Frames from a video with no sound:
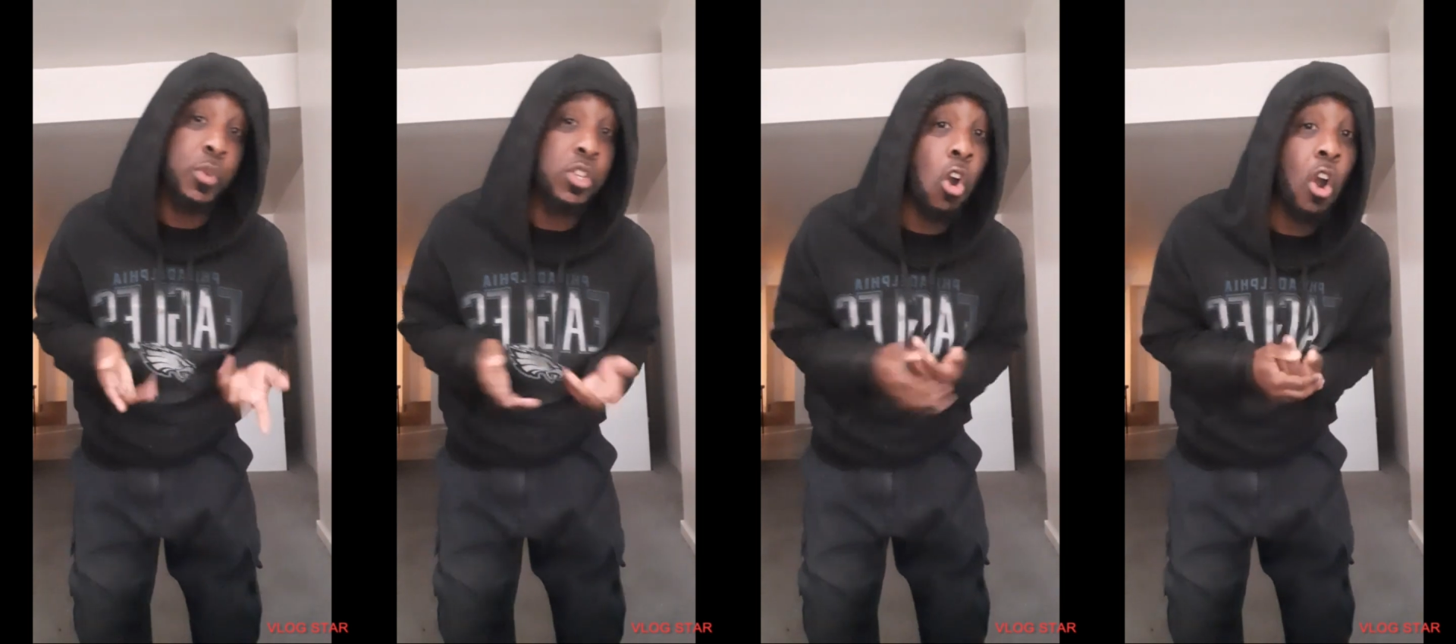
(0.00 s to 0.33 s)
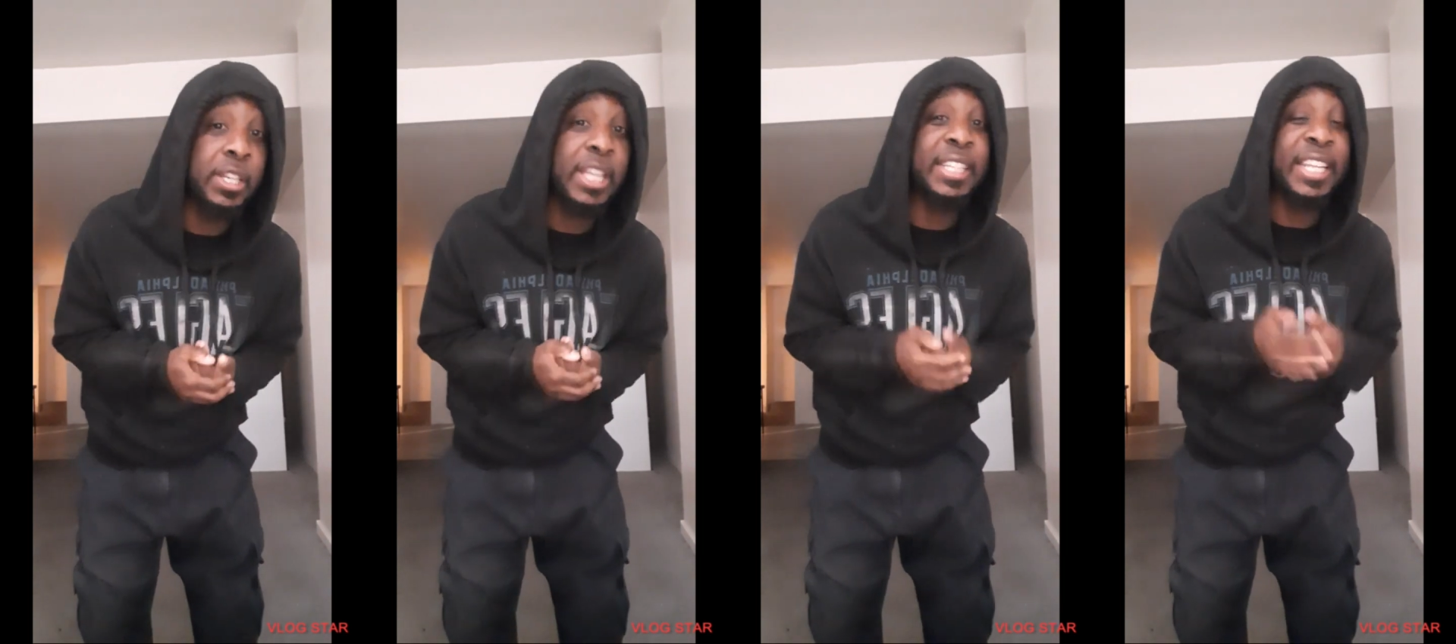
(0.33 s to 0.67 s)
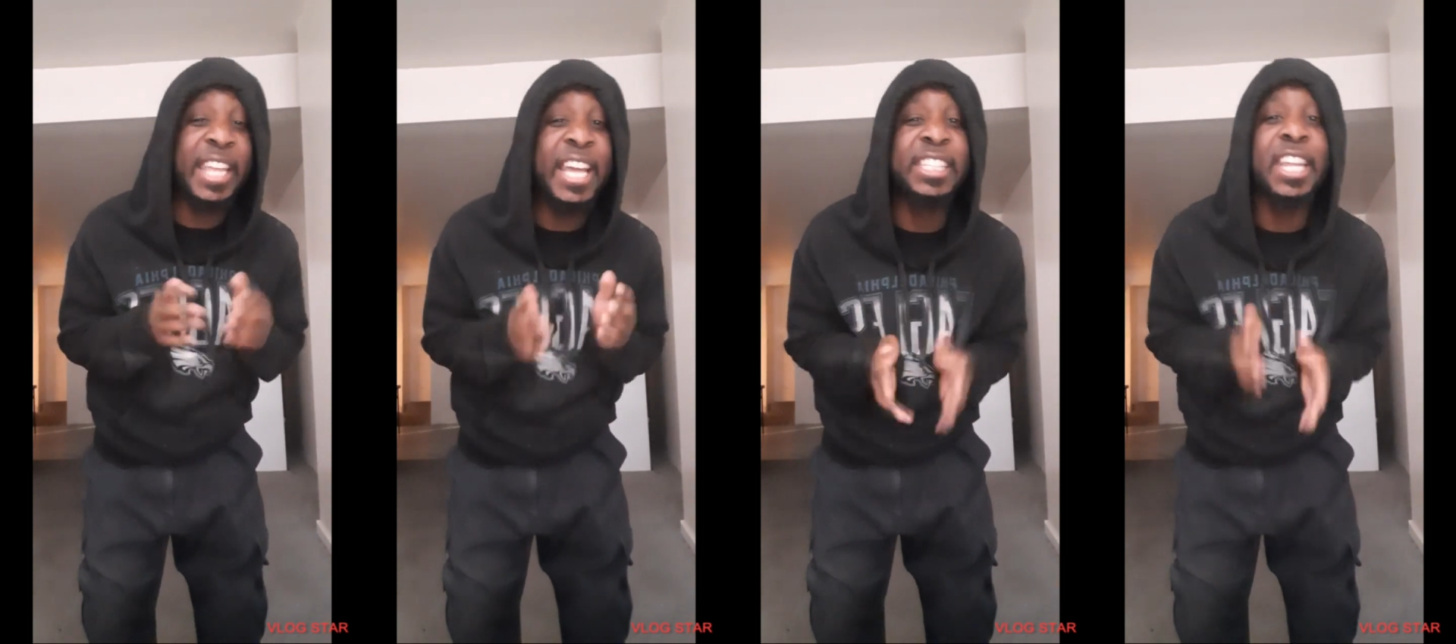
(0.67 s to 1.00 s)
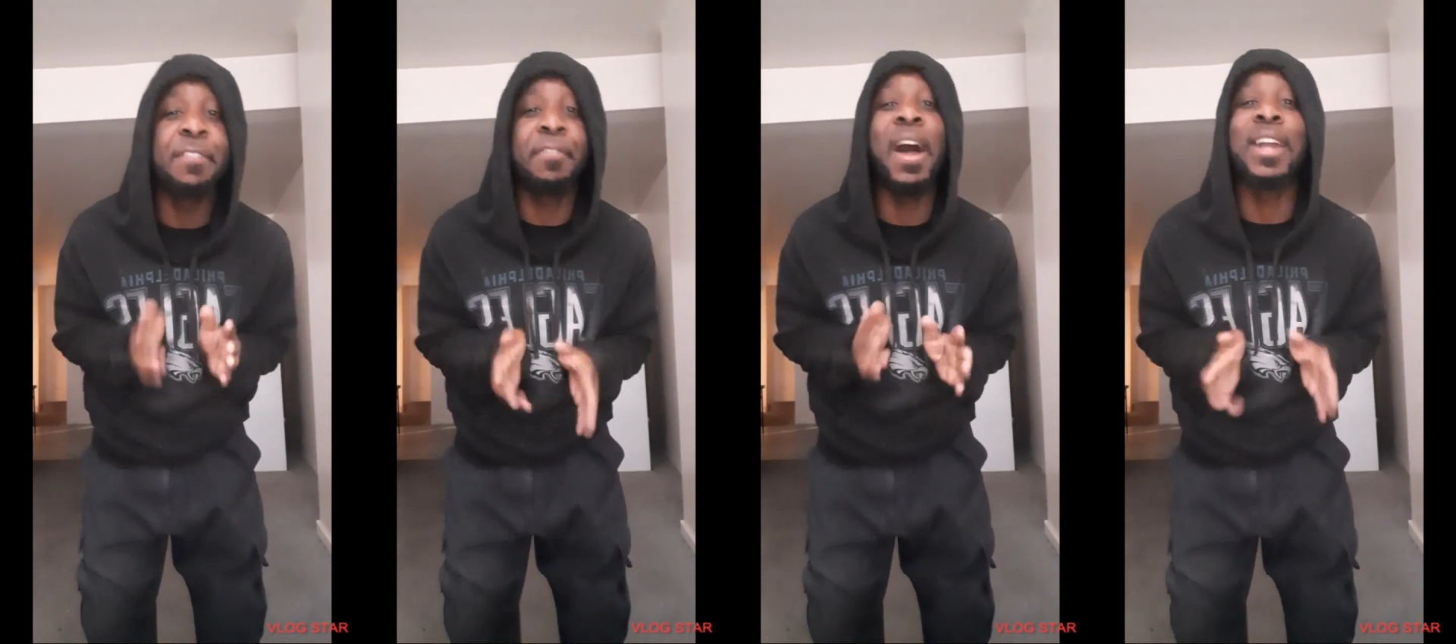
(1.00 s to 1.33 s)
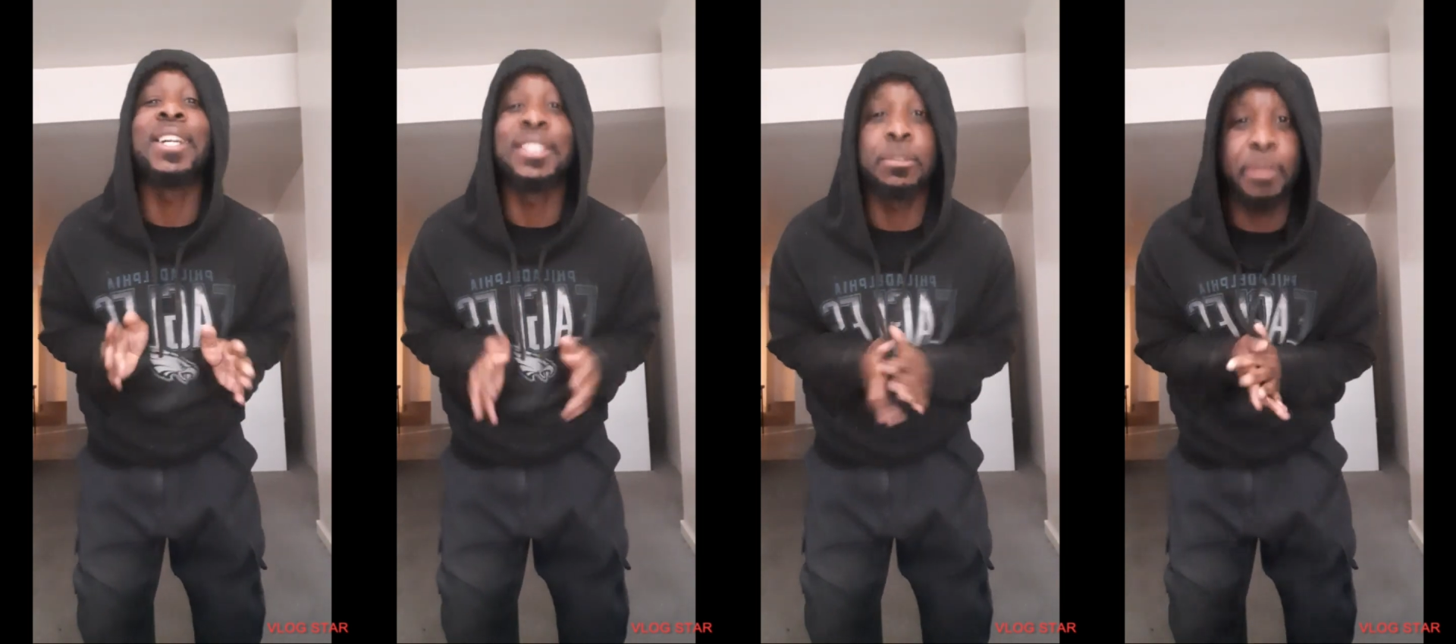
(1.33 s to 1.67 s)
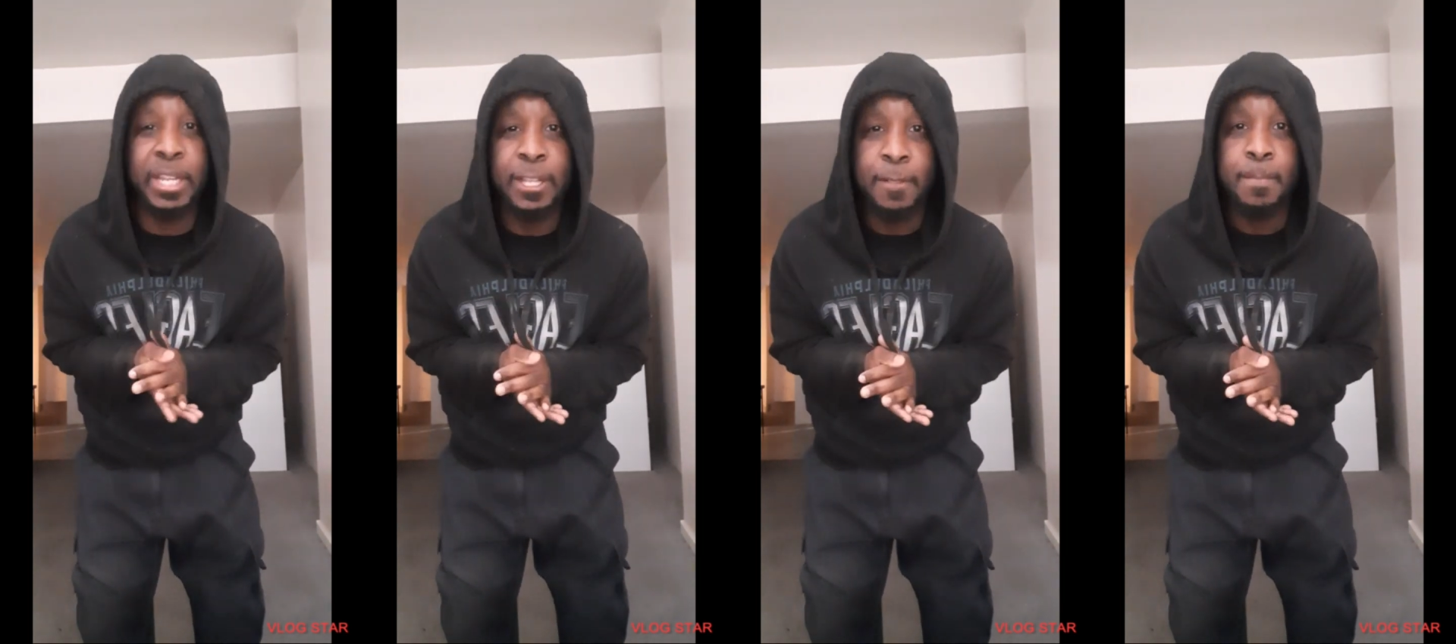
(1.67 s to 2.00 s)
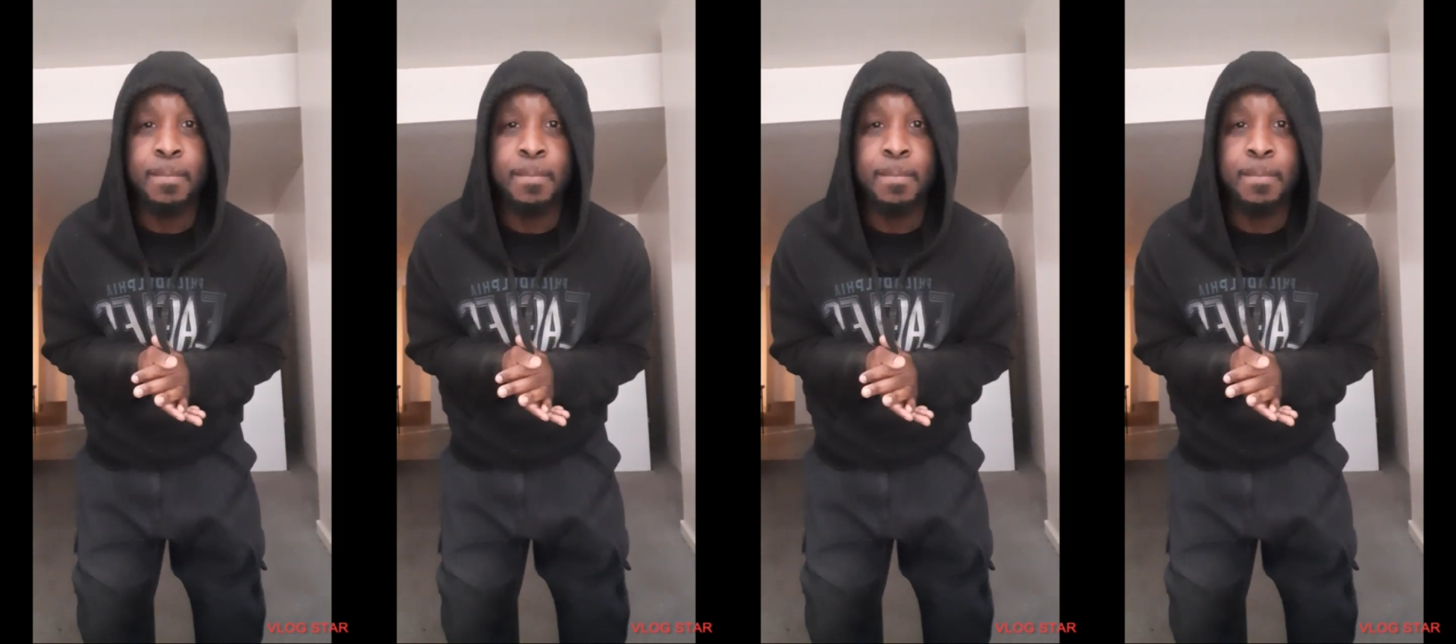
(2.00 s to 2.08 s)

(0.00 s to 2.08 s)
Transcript: who we are. They, they, they identified us, man.